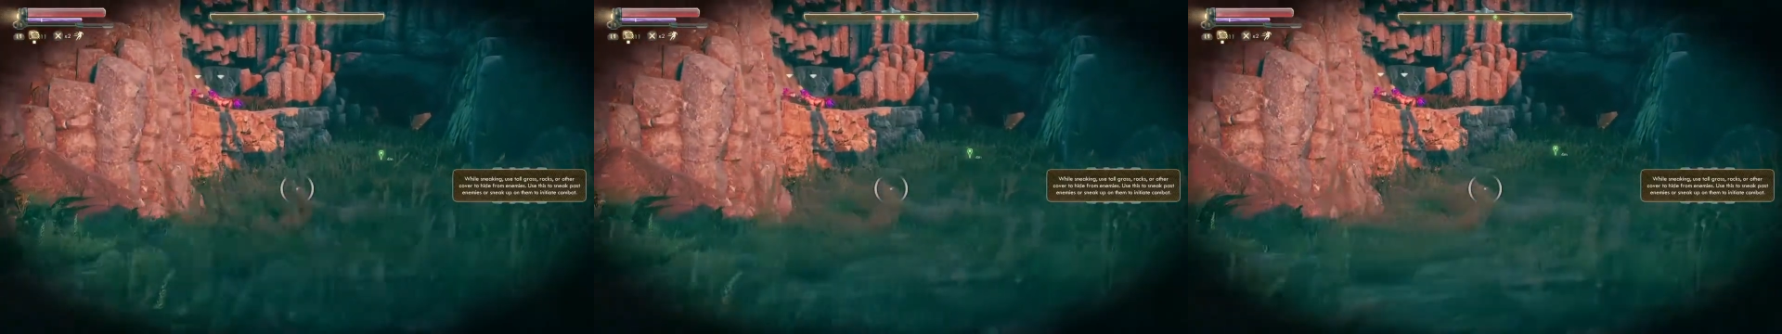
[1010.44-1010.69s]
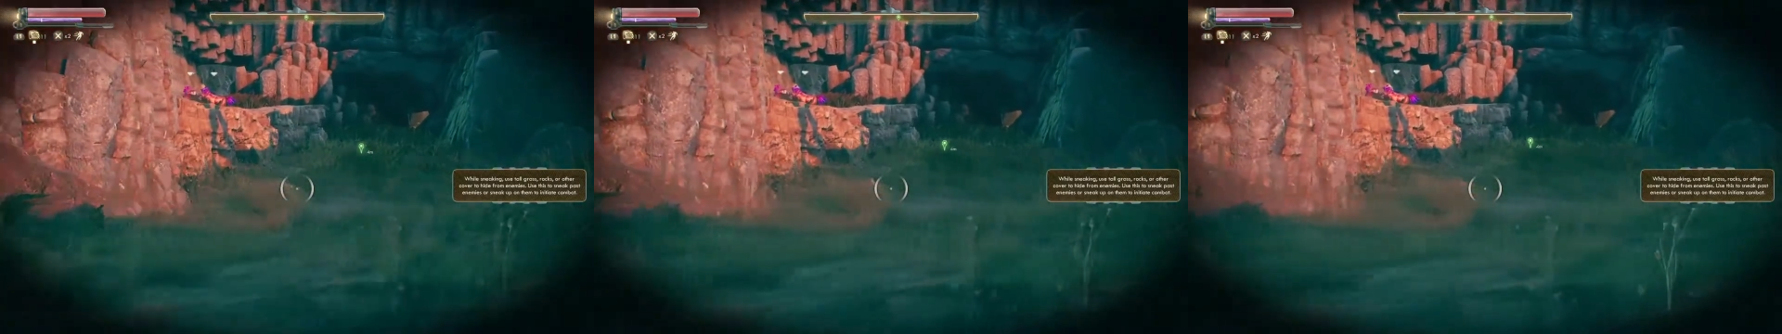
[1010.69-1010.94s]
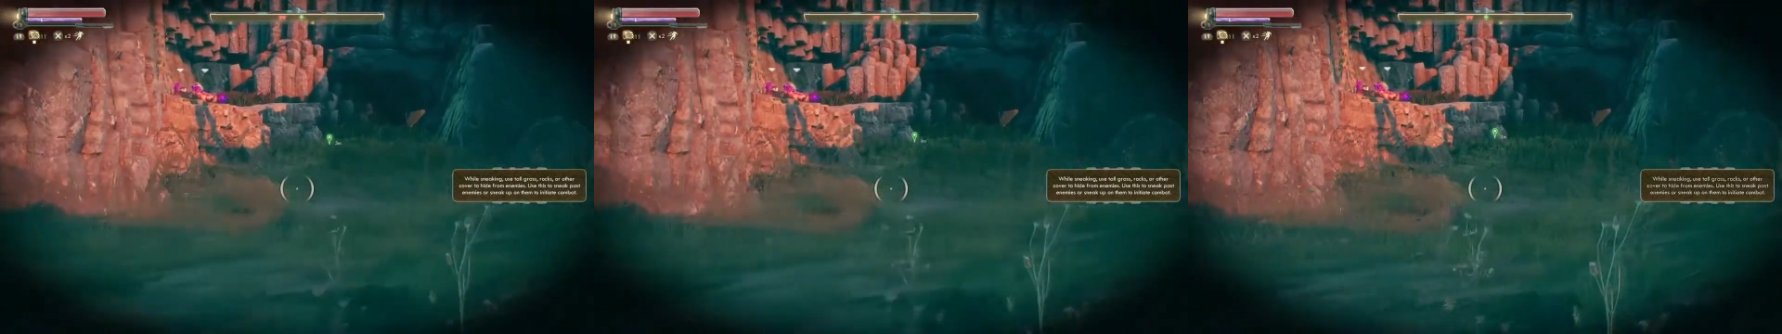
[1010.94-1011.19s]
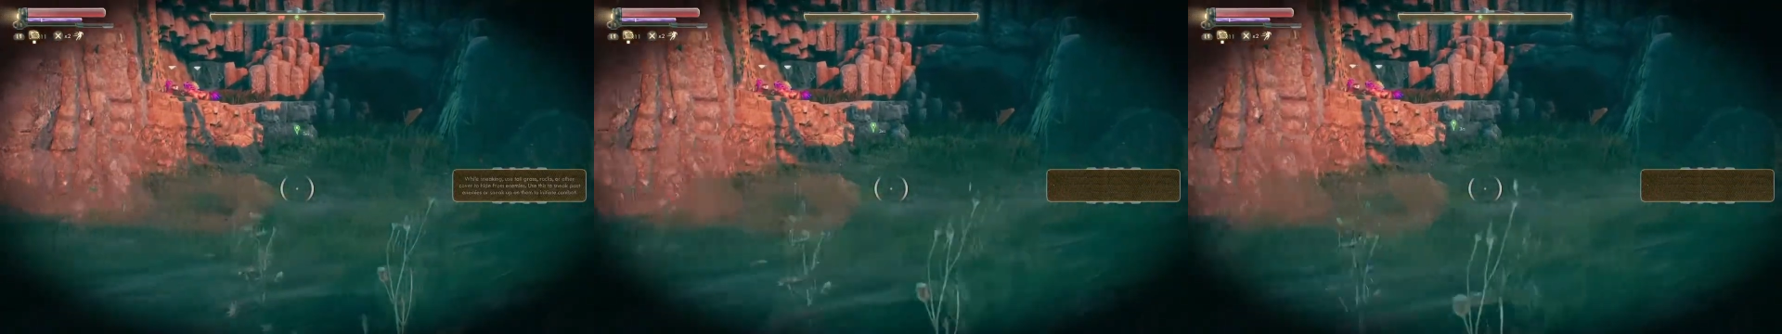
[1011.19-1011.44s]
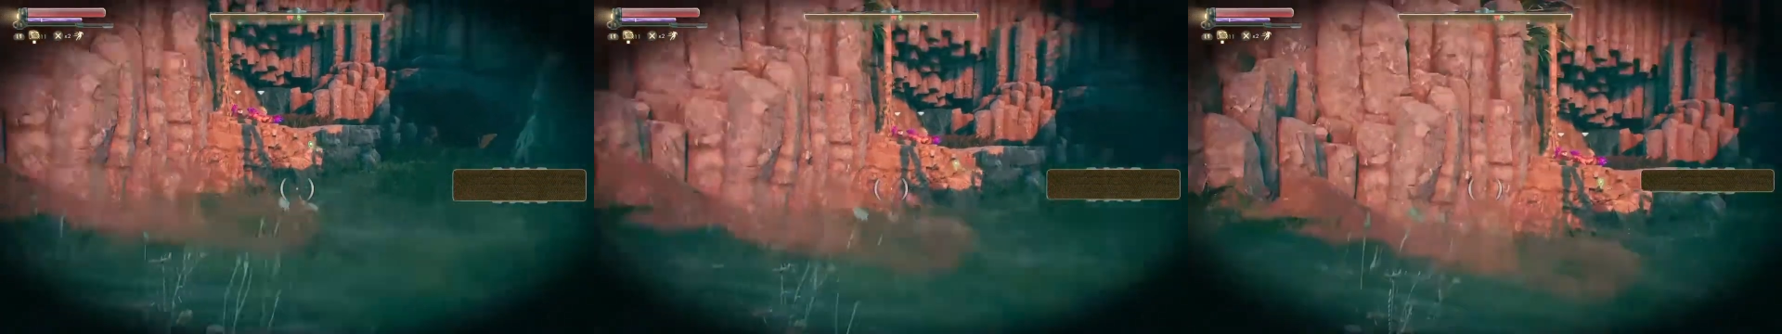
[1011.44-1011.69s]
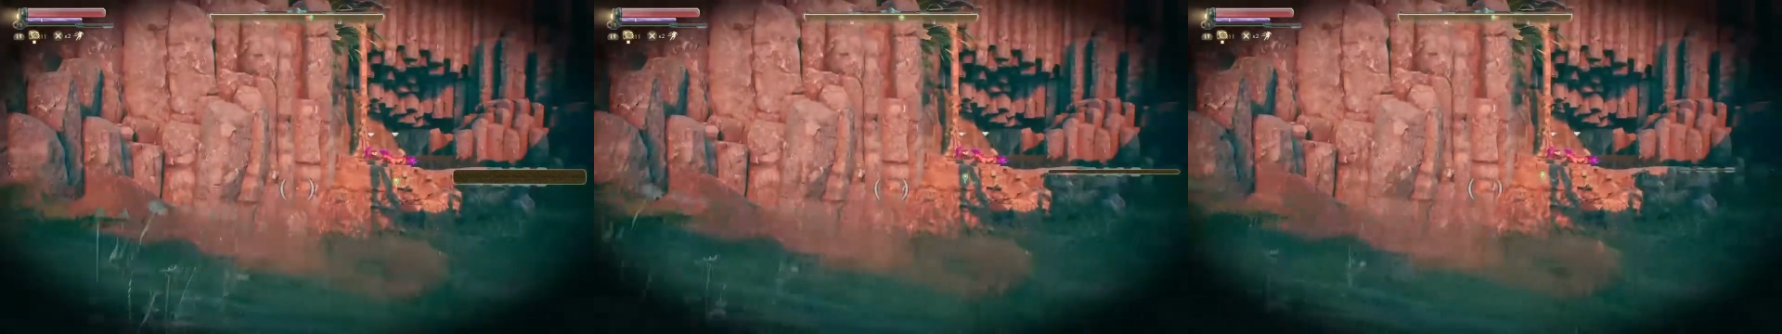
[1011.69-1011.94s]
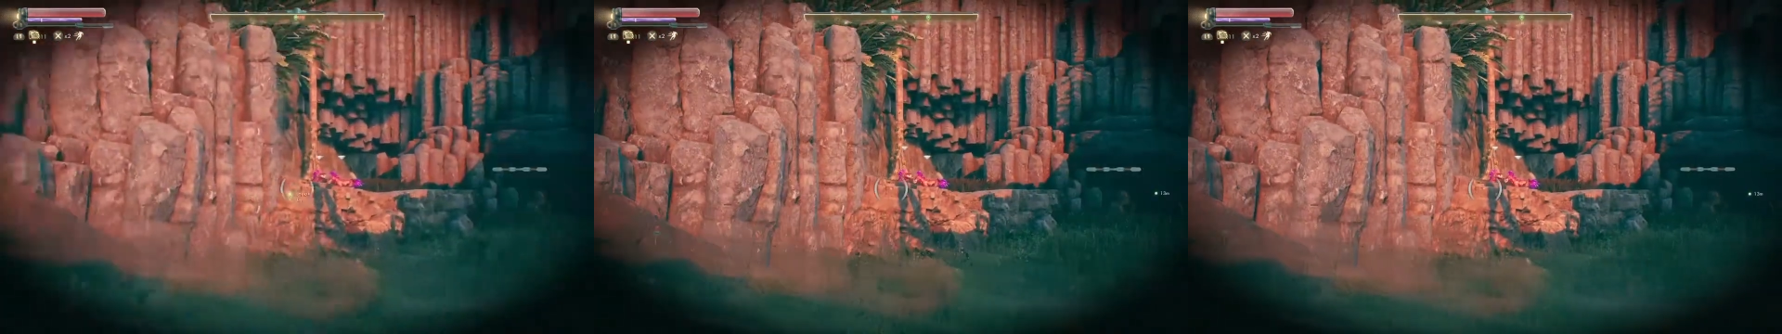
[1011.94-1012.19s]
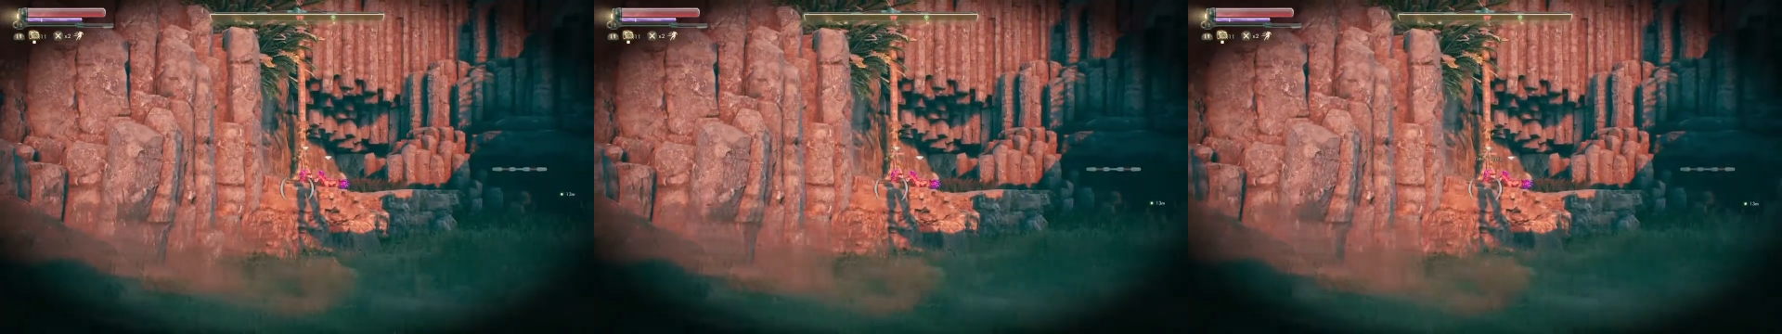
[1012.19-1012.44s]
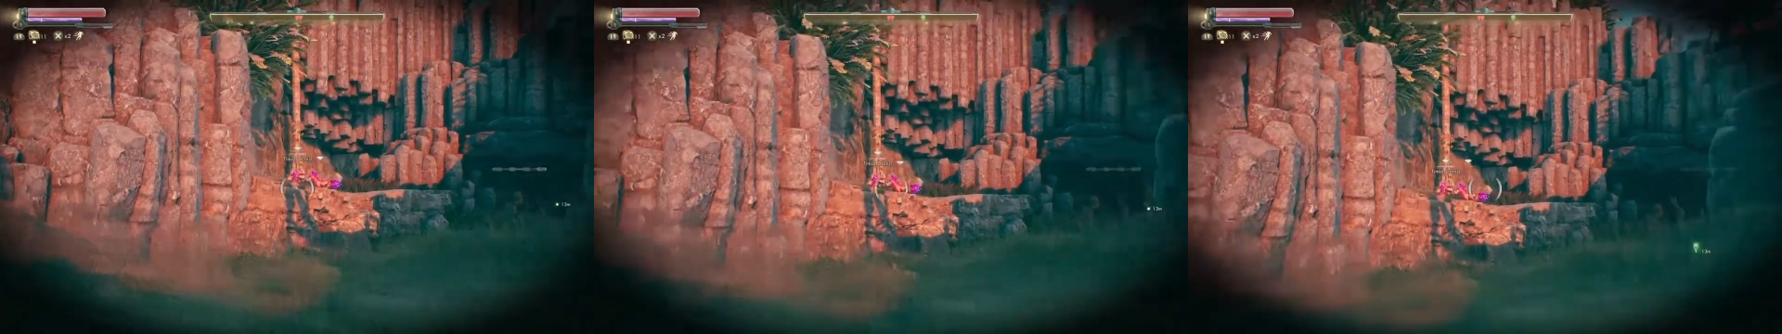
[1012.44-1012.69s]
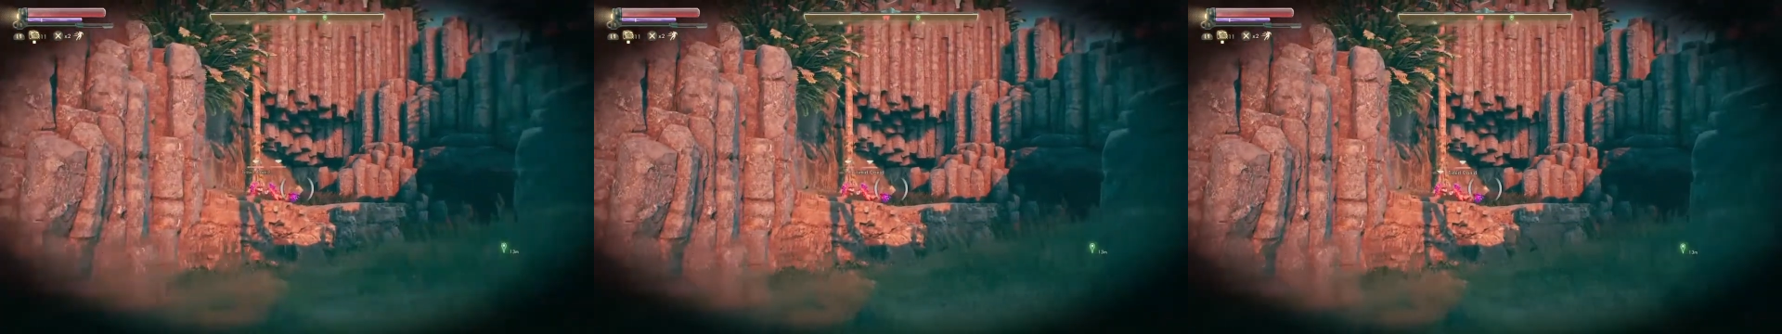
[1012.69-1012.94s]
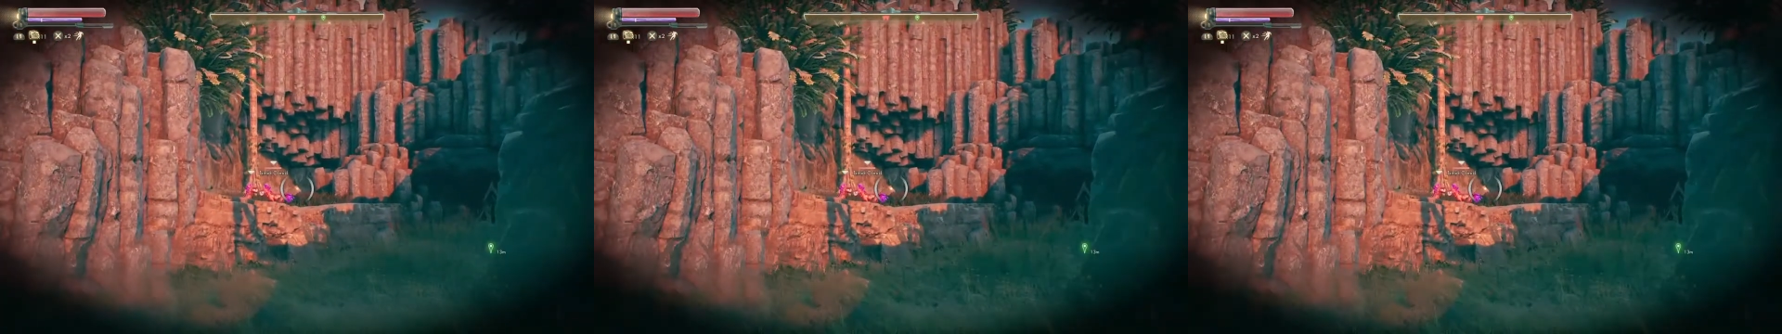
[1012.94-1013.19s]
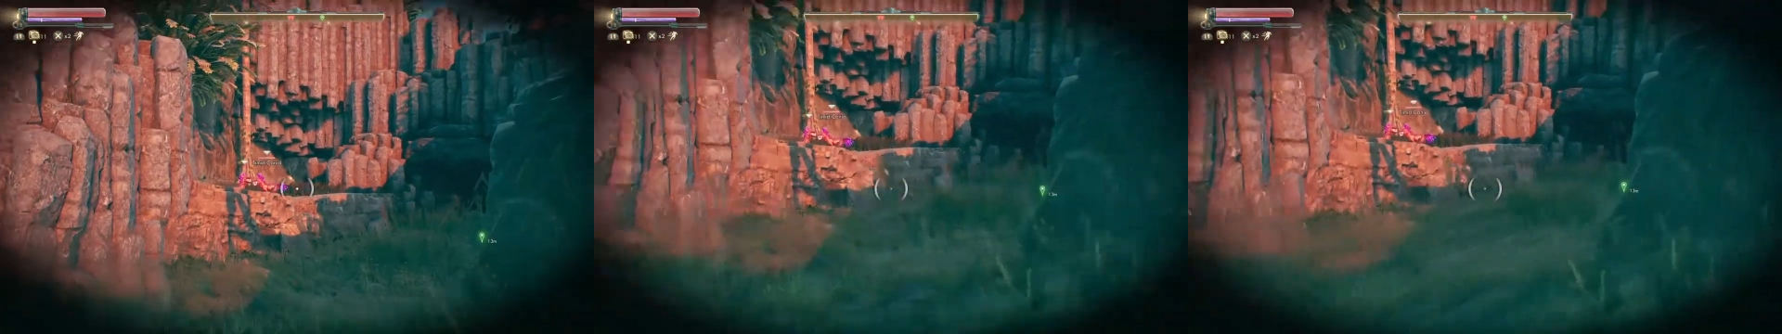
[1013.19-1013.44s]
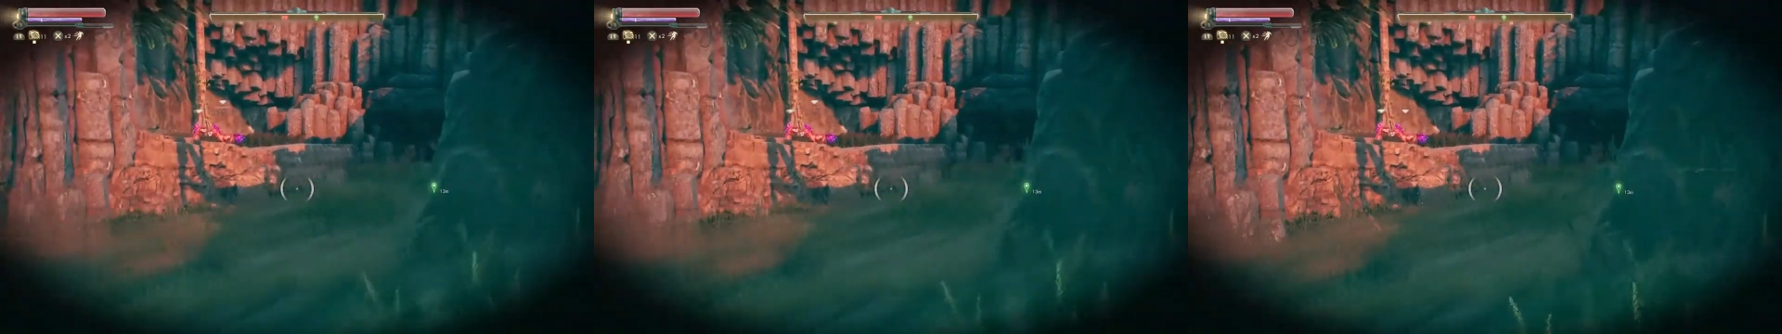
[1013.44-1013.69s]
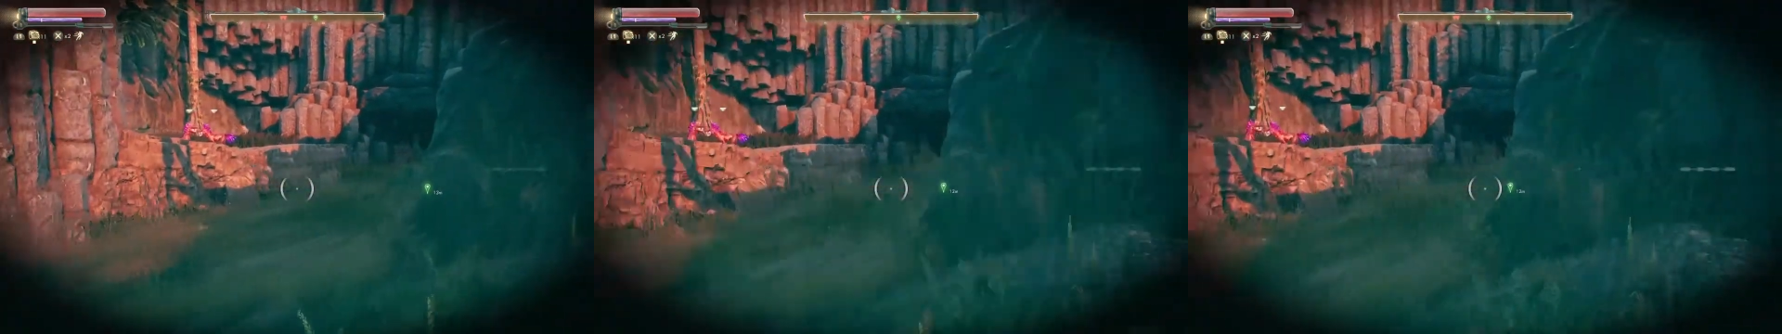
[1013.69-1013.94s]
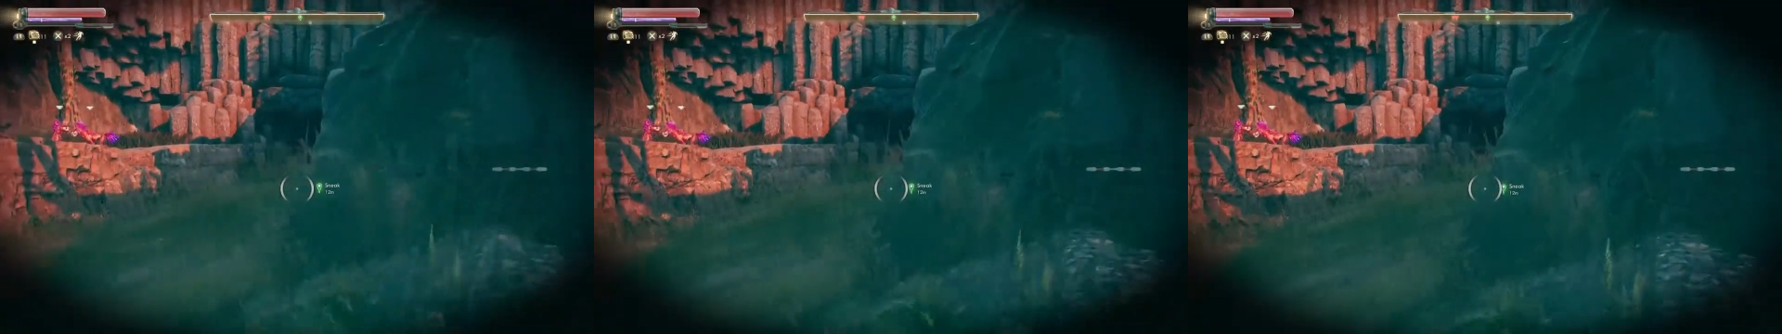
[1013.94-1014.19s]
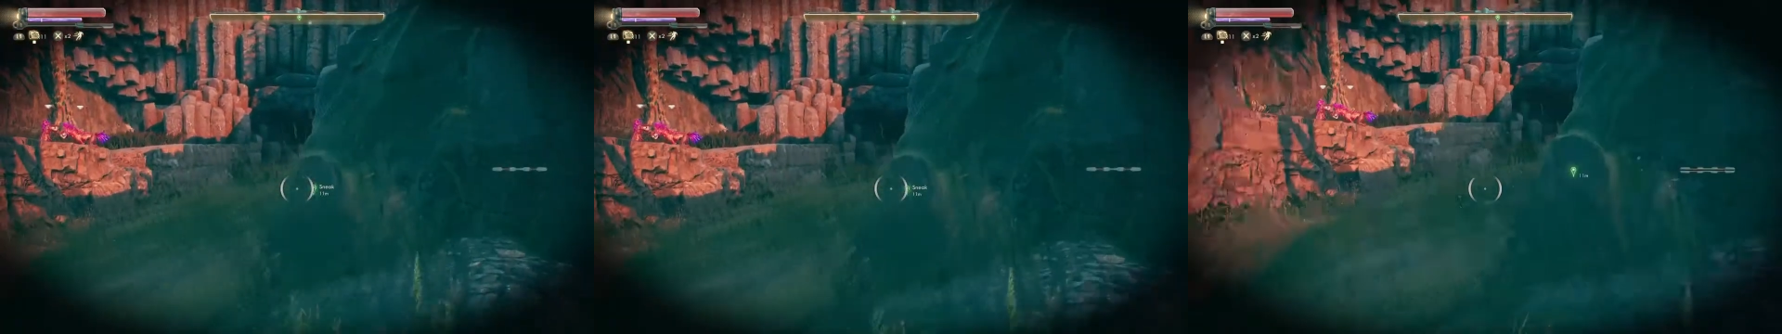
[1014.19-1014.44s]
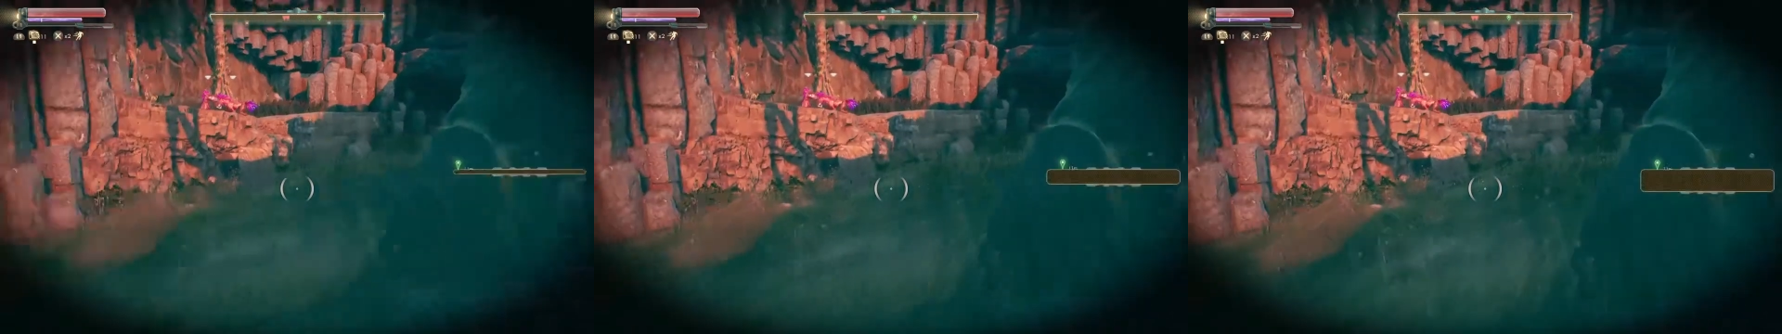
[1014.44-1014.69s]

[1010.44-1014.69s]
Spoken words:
(no speaker visible)